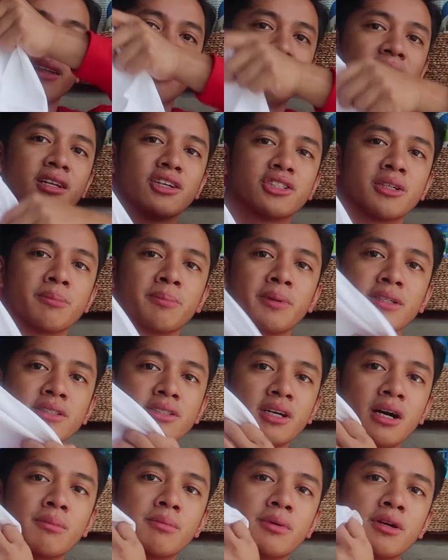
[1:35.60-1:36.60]
Hindi lang siya pang
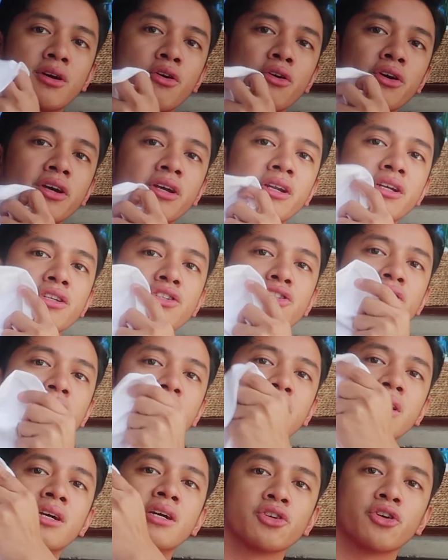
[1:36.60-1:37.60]
summer. Okay rin
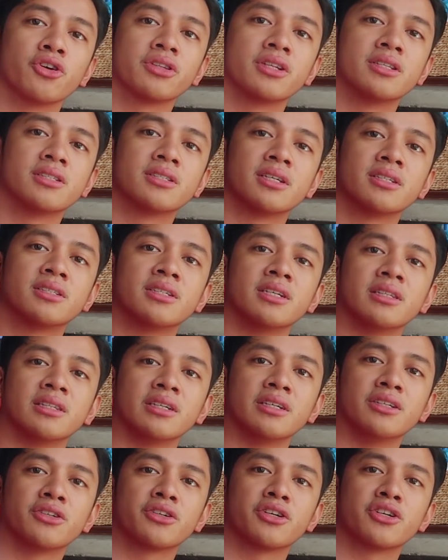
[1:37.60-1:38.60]
siyang suotin sa
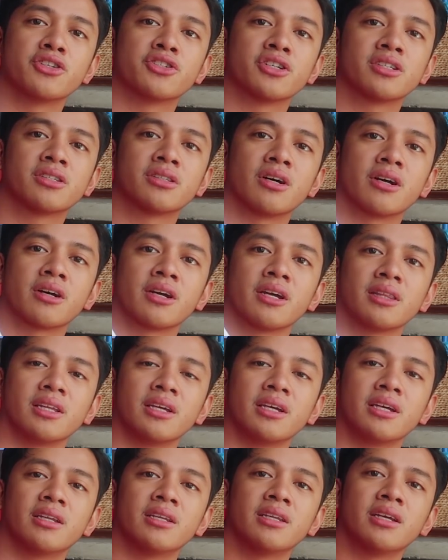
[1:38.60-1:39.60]
city. You can just tuck
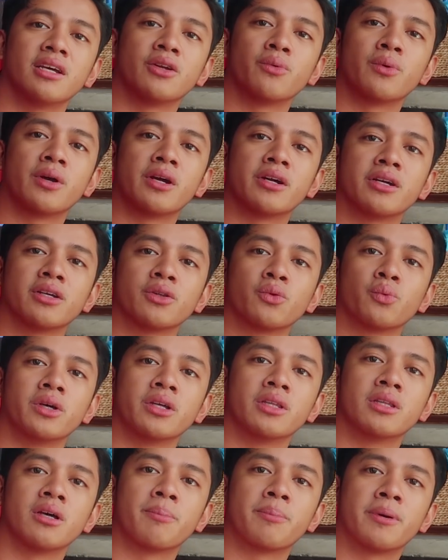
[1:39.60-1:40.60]
it in and wear it
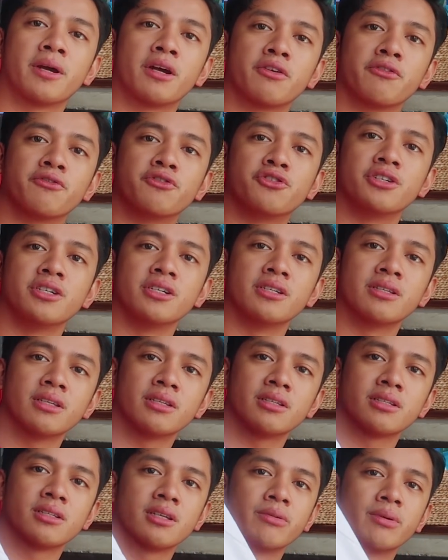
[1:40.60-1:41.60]
with a pair of
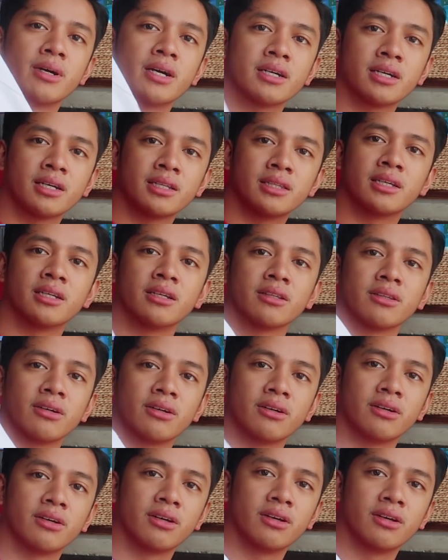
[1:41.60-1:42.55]
jeans. Diba? Ang ganda nito.